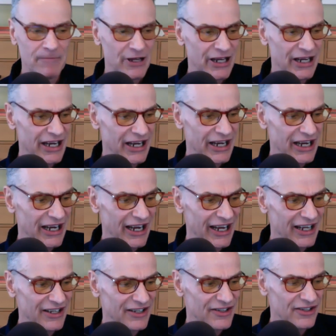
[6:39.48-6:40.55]
he
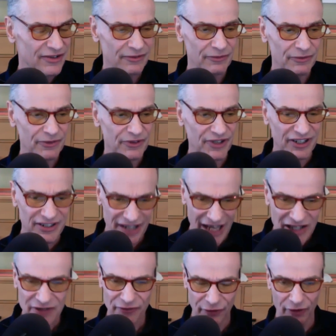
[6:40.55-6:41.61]
is
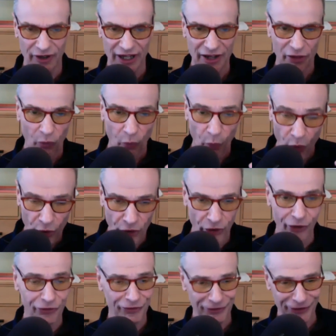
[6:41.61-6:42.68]
successful in the
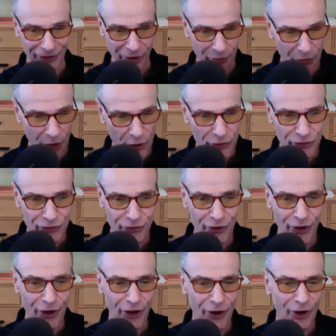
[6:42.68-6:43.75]
world. Most
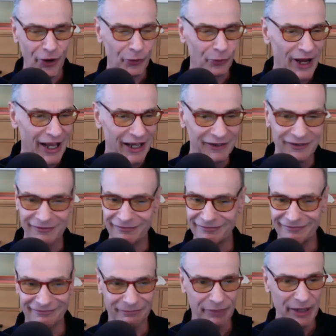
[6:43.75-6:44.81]
red
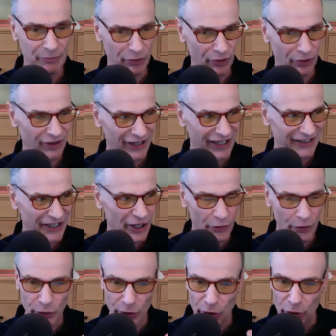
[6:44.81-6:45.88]
people,
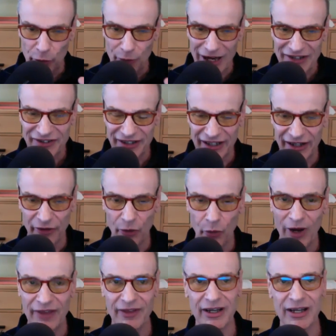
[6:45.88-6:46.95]
who are arrested in the
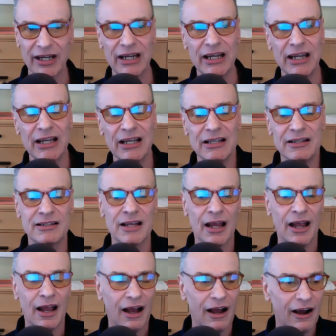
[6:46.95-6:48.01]
way that he is,
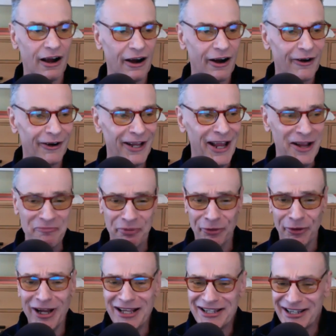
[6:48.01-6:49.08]
are in
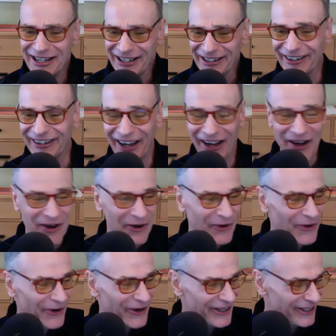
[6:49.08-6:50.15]
prison,
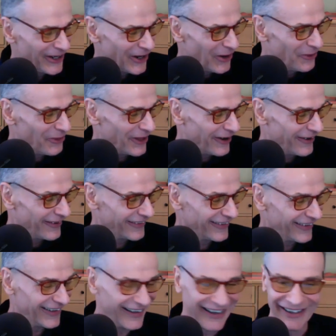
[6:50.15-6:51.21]
or they're
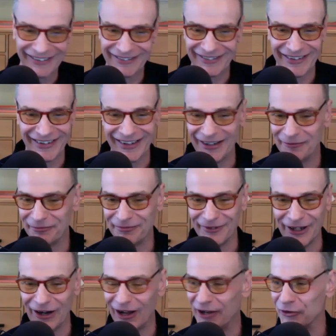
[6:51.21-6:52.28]
at
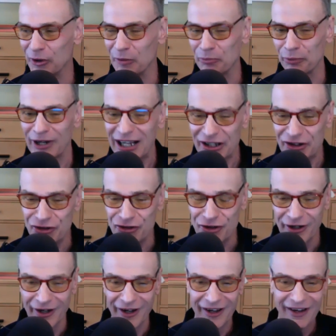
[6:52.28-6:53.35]
the under a
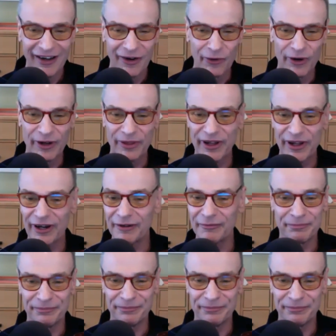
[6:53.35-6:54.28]
bridge, or they're